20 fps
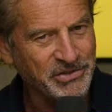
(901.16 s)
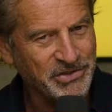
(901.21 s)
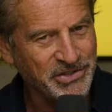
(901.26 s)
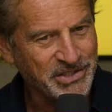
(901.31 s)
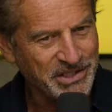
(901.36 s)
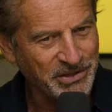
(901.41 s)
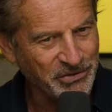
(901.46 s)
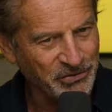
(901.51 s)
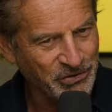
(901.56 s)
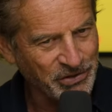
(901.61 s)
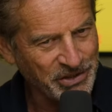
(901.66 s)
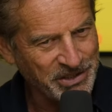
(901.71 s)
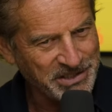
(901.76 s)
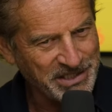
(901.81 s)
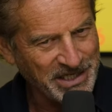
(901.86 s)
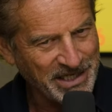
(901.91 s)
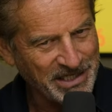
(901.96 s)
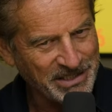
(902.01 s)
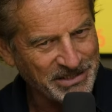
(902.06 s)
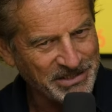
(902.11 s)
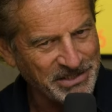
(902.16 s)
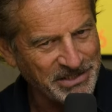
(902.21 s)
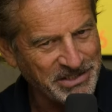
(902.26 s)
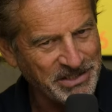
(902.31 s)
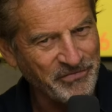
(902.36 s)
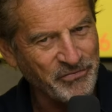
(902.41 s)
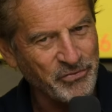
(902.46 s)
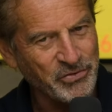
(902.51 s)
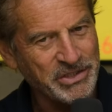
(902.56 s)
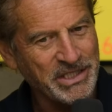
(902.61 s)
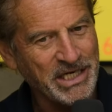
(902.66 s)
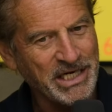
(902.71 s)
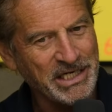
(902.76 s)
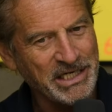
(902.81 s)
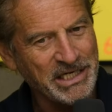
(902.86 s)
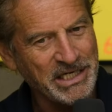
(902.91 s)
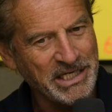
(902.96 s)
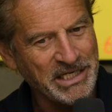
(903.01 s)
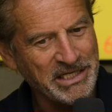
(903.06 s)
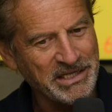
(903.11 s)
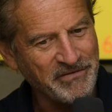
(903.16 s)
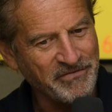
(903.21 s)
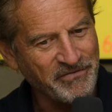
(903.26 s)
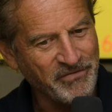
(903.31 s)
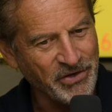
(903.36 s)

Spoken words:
to sell these houses, therefore it's harder to get the